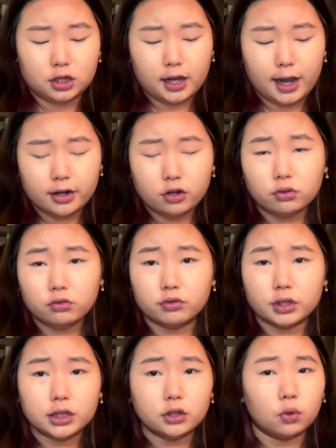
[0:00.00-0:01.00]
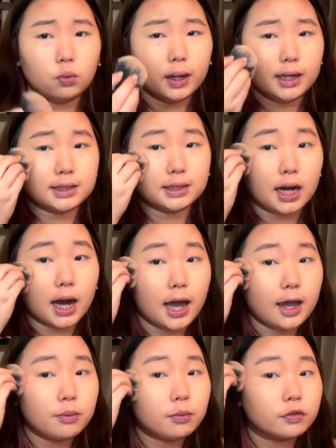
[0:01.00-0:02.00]
I don't really know what is the
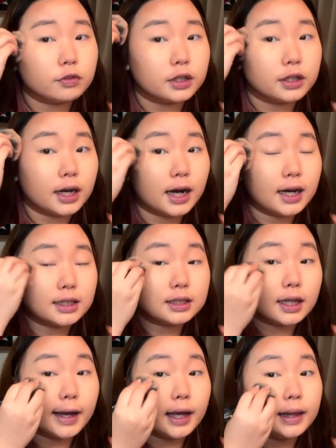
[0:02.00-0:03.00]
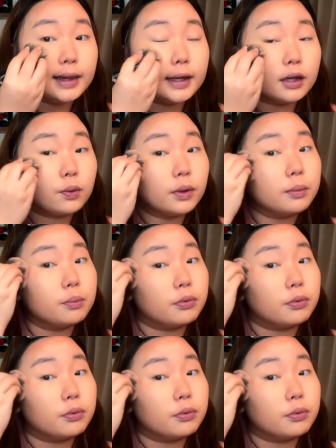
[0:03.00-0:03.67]
hype with the NARS like liquid